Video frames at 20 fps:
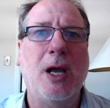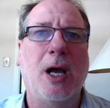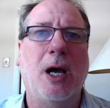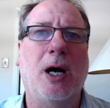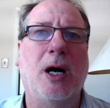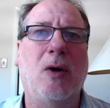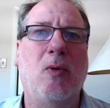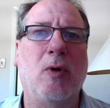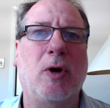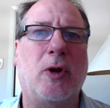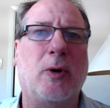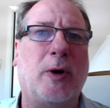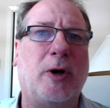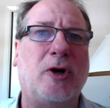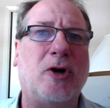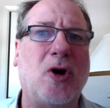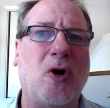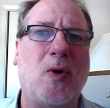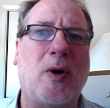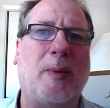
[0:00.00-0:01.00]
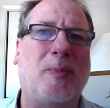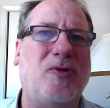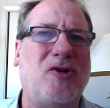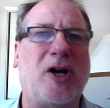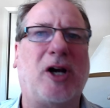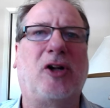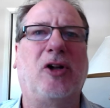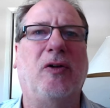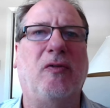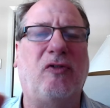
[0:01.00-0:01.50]
uh, where there are no
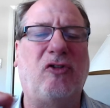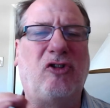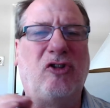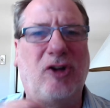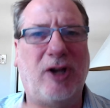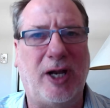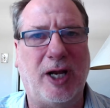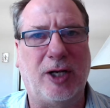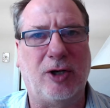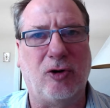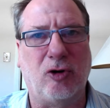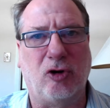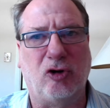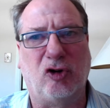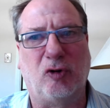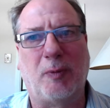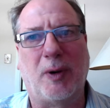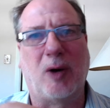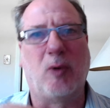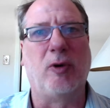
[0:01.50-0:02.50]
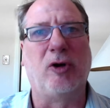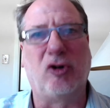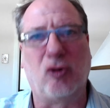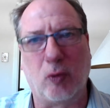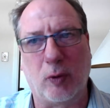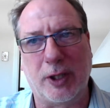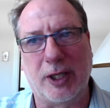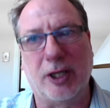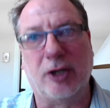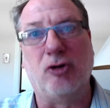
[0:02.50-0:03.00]
objective standards by which
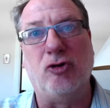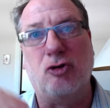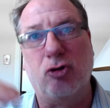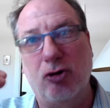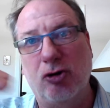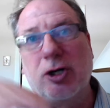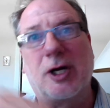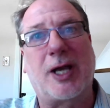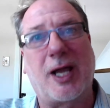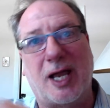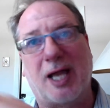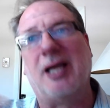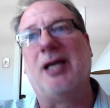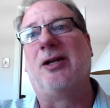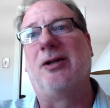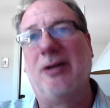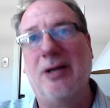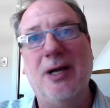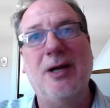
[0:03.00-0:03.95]
we adjudicate,